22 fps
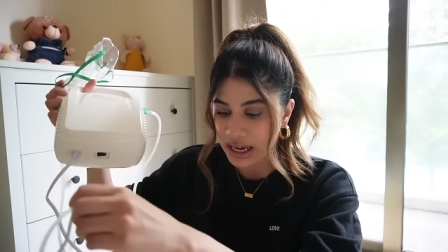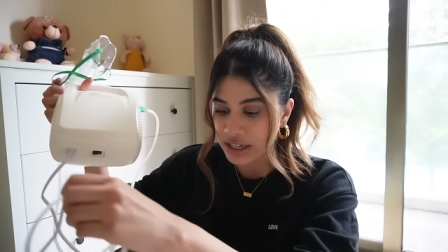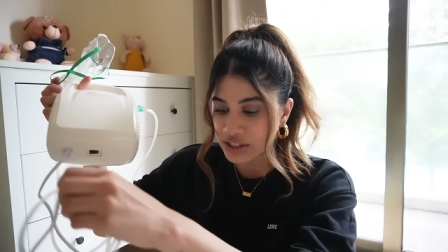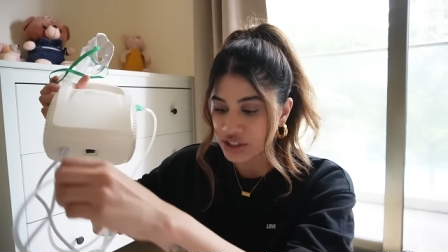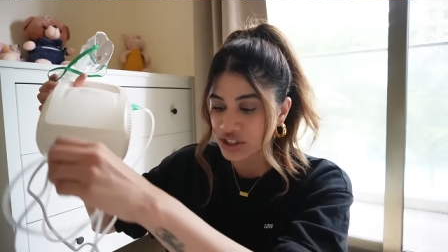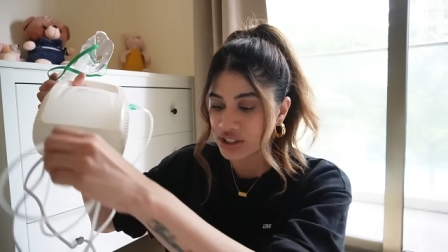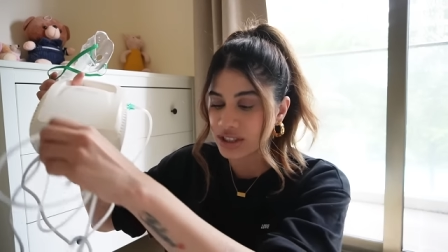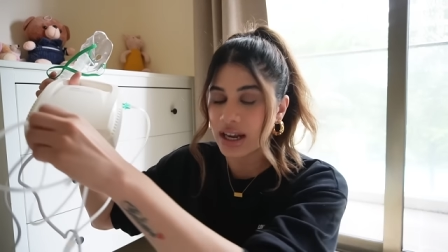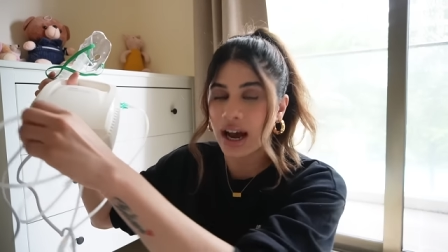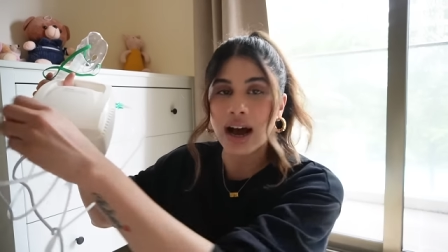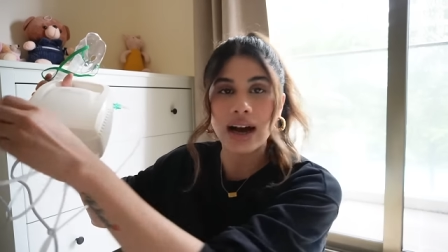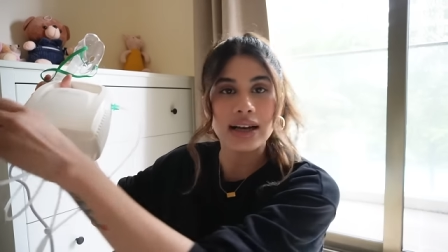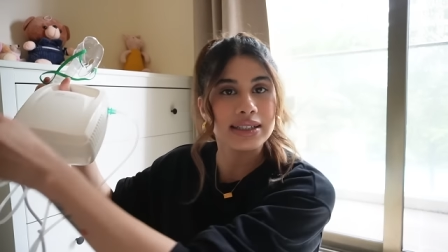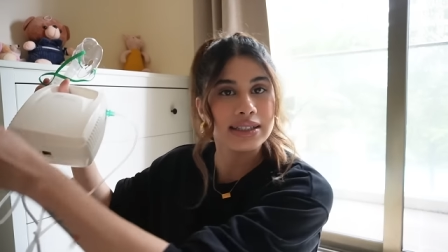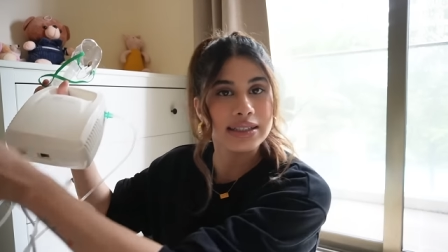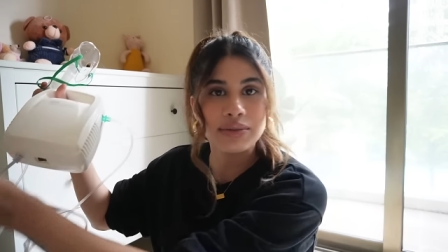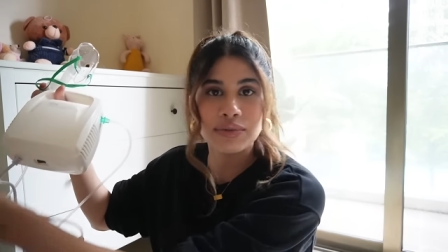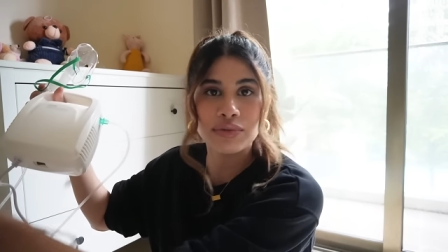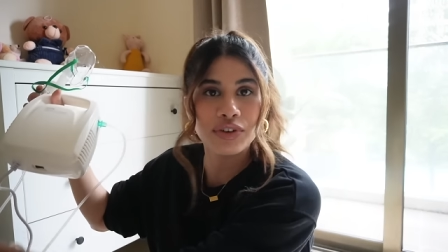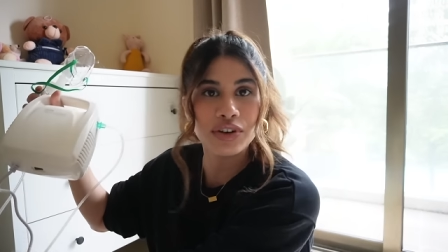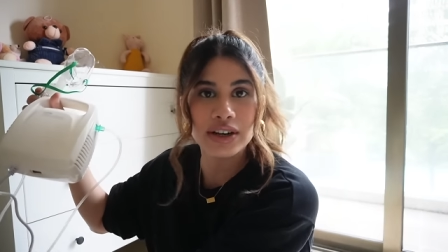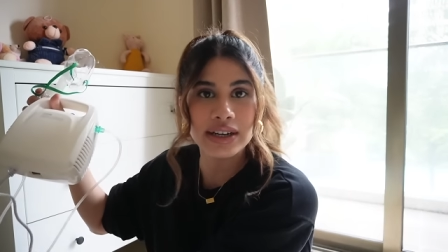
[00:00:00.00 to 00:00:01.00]
just ask
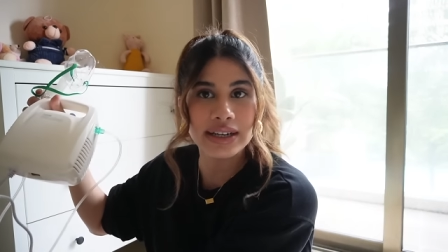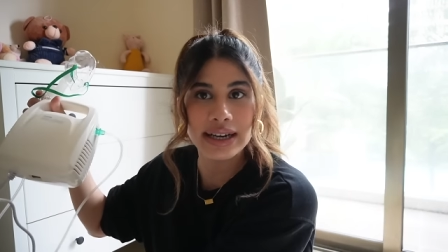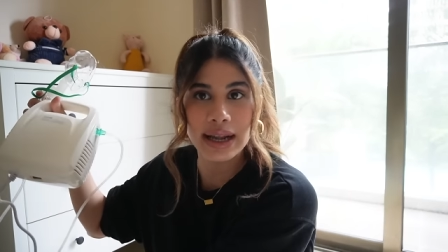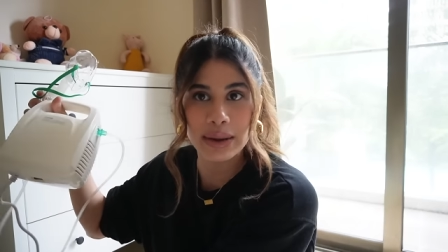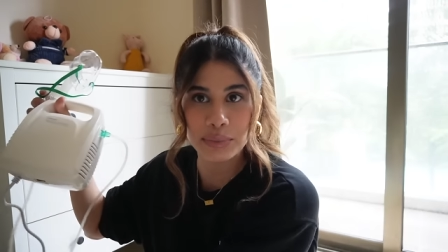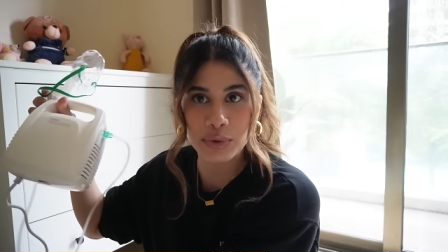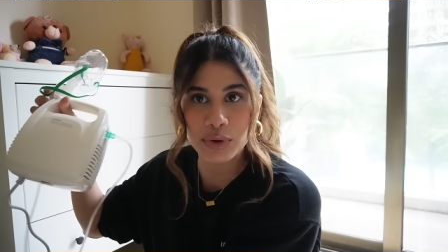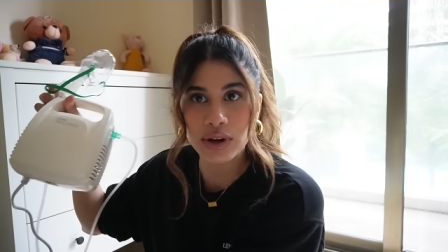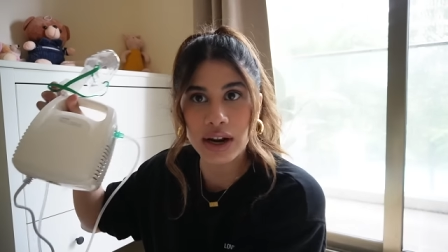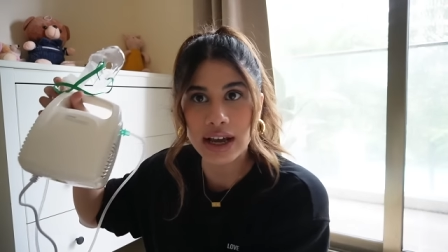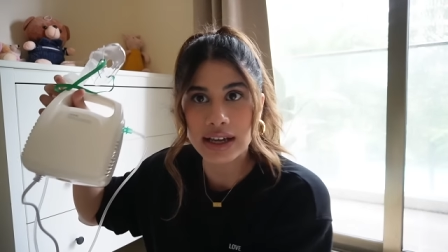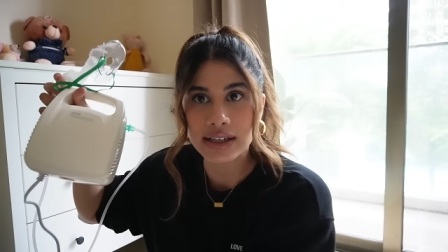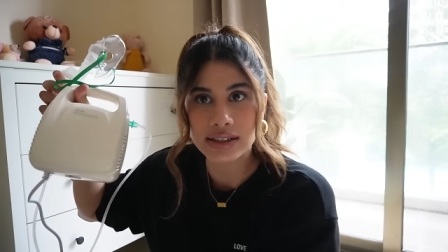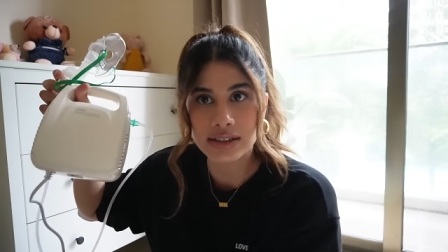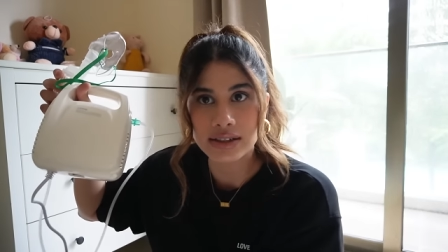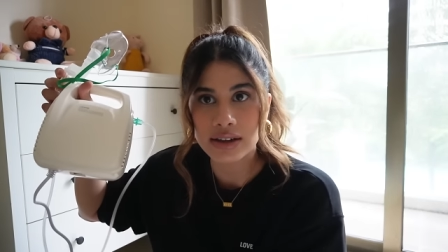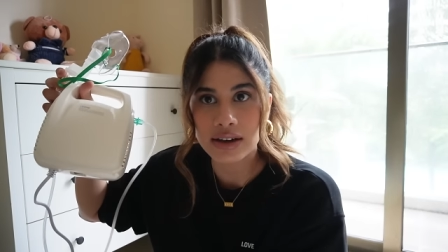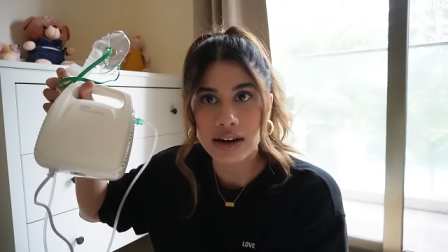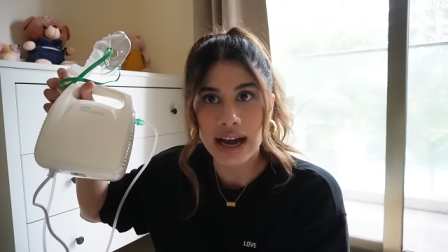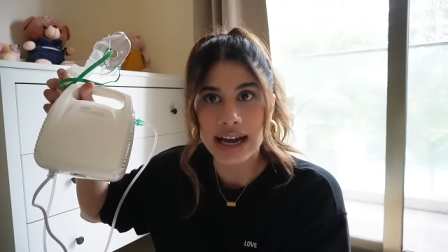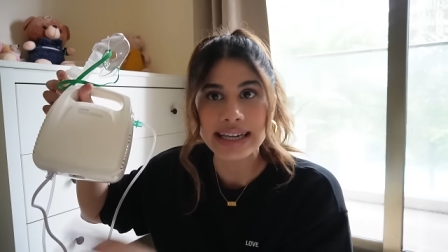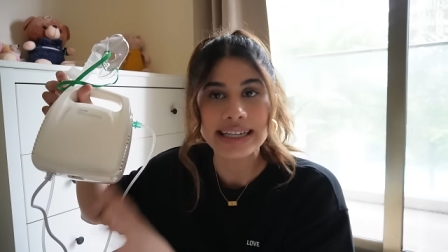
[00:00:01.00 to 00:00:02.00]
them for a
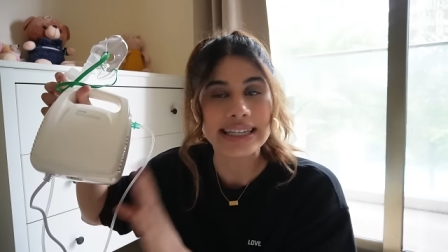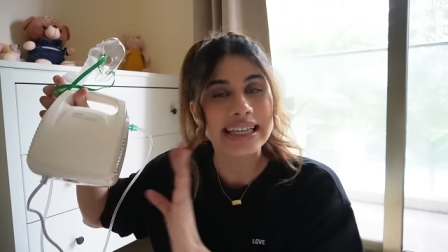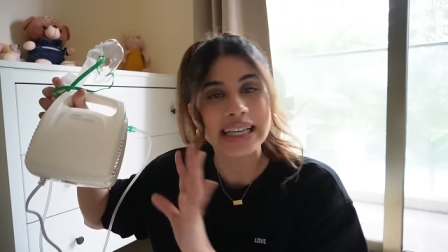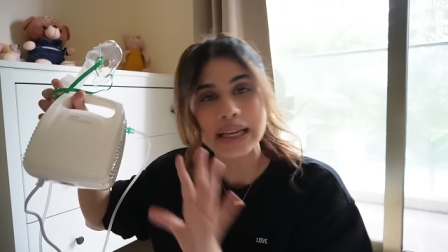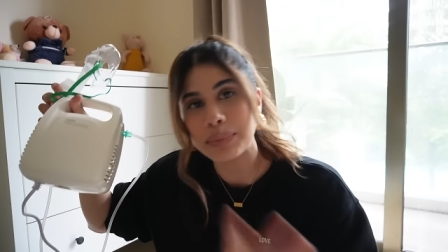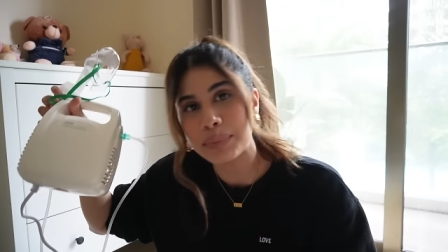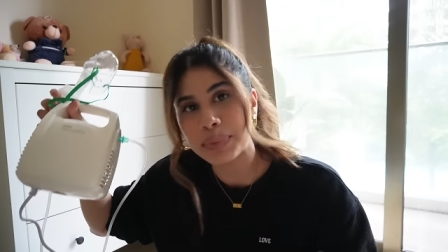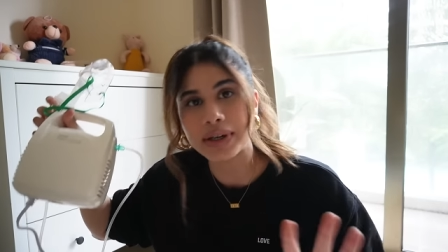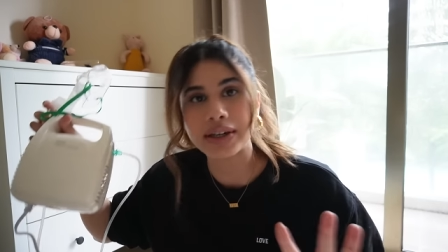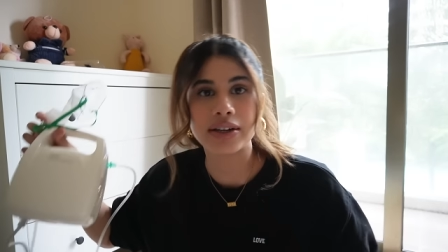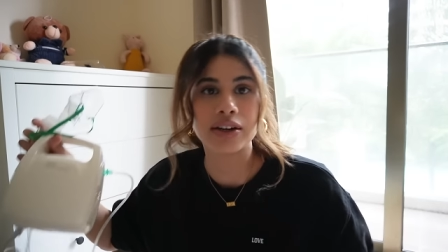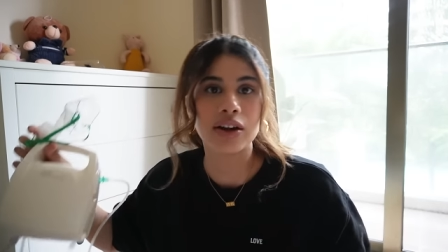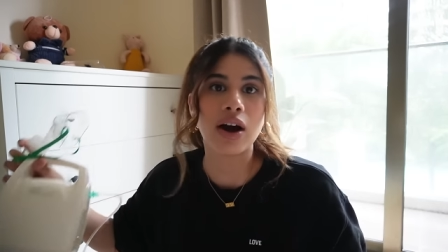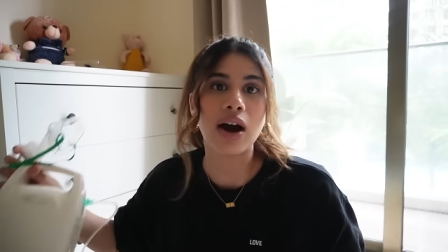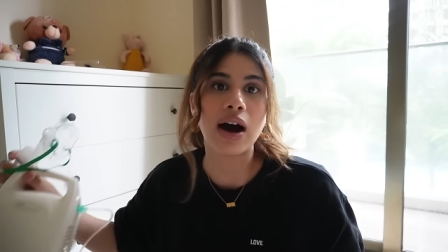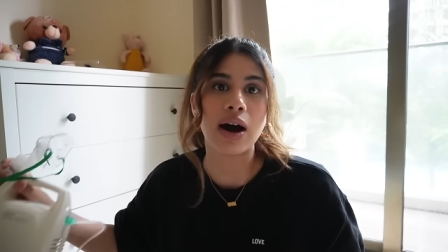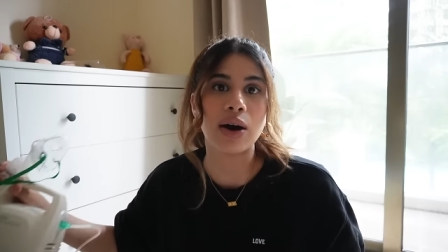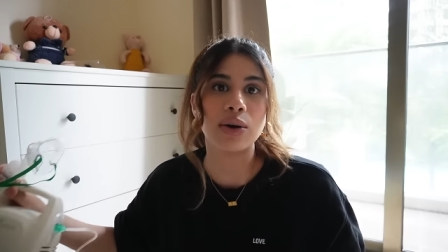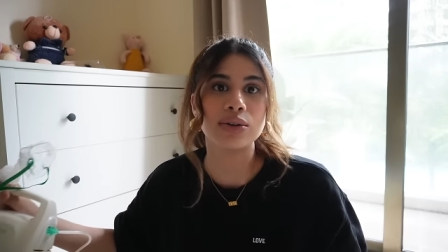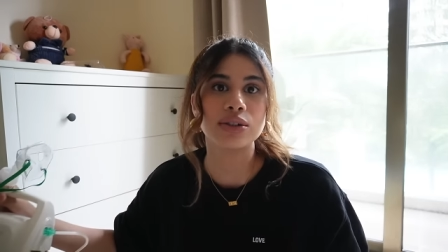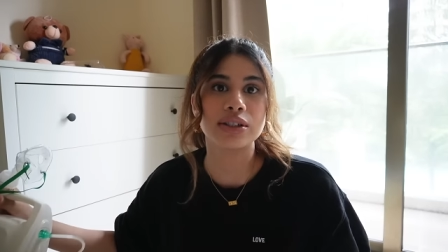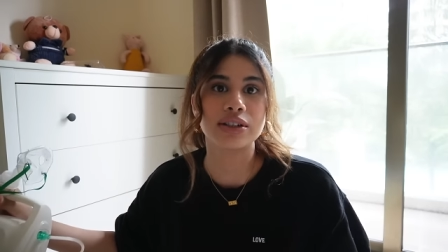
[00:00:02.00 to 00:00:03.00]
nebulizer and keep it in your
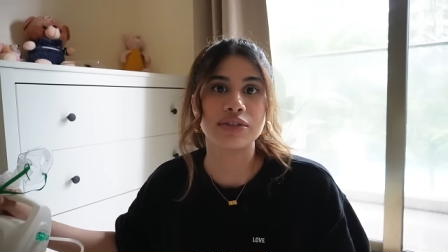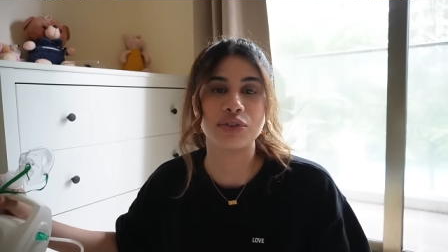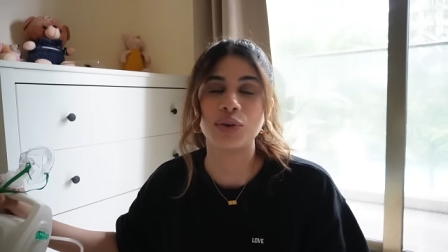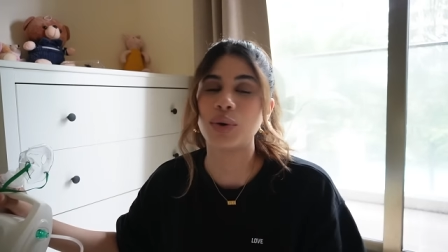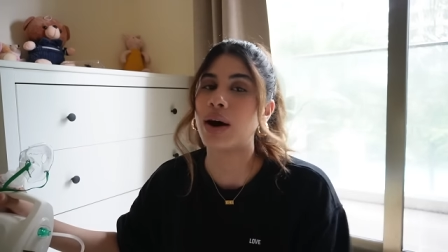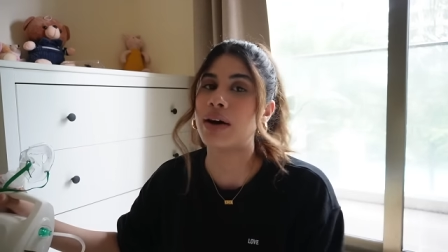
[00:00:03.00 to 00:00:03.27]
house if you